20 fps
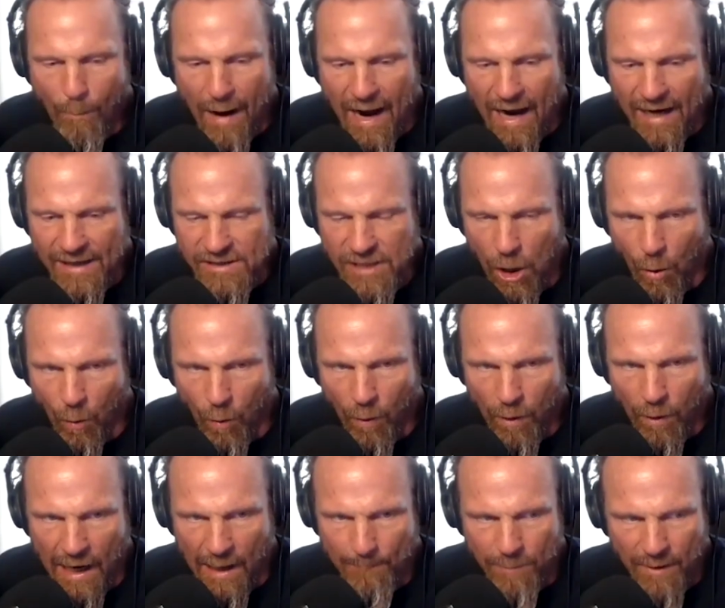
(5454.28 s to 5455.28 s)
I don't,
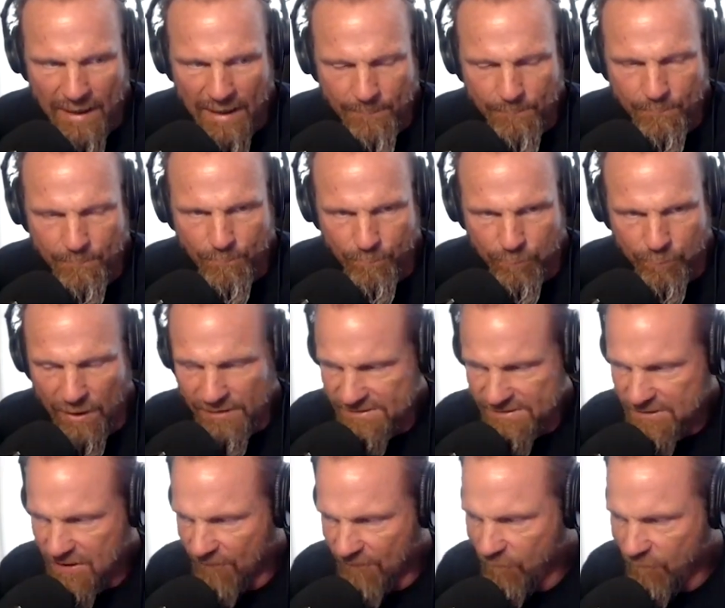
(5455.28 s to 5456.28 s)
but I bring
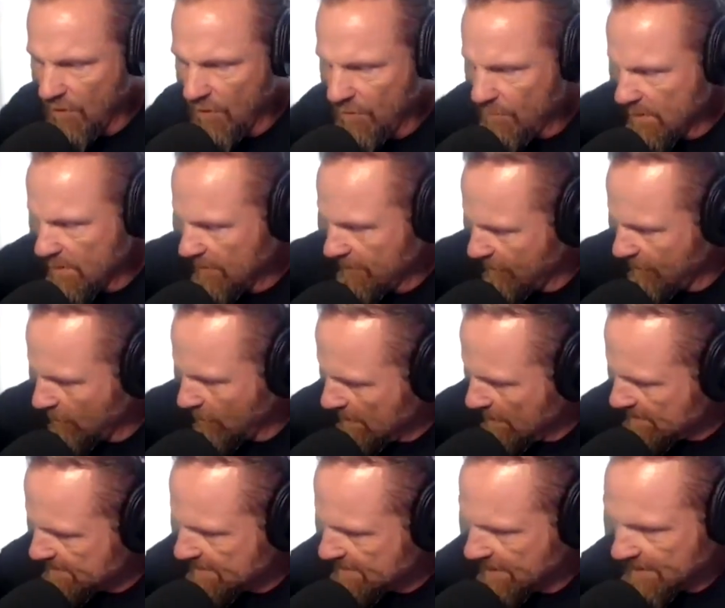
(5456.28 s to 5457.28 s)
stuff with me. For
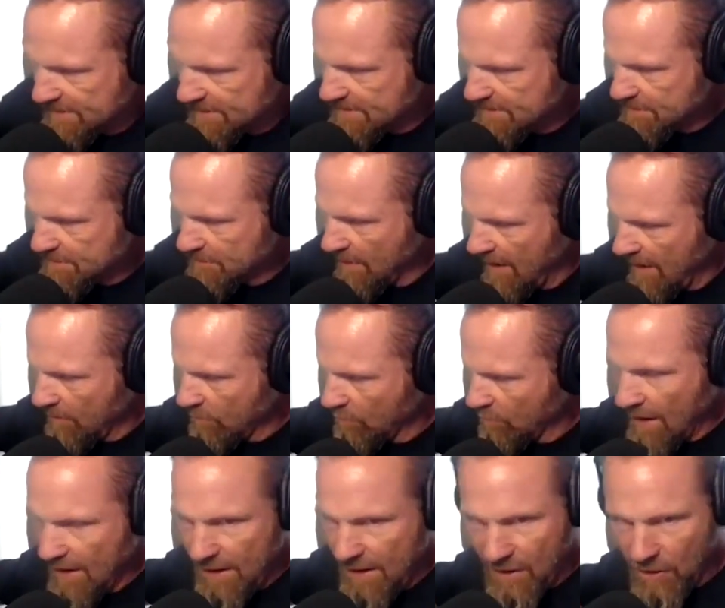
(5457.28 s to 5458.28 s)
instance, like
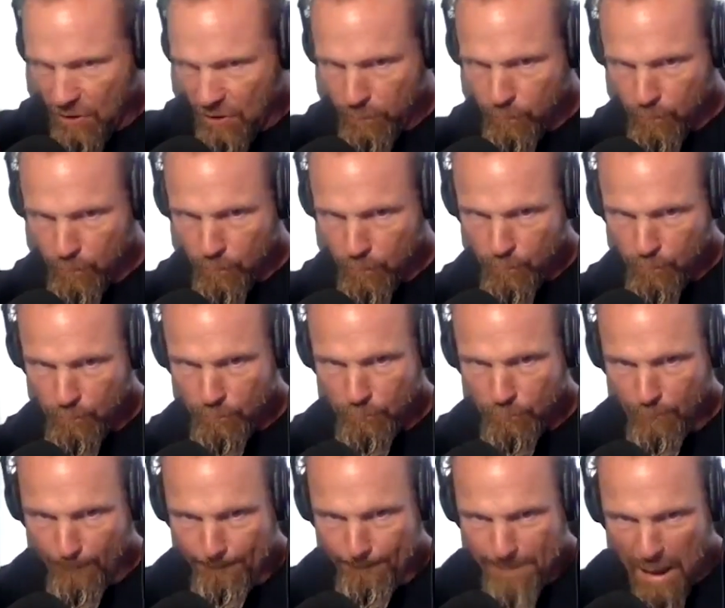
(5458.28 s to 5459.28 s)
right here,
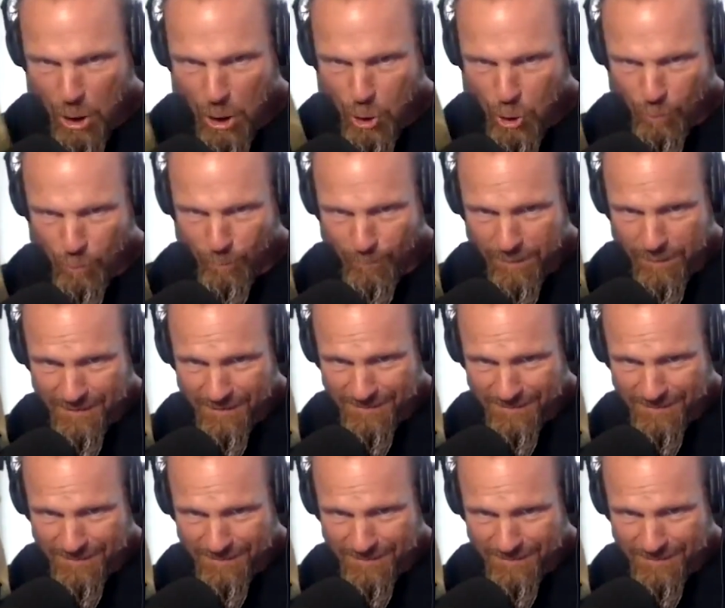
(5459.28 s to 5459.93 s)
right. Boom.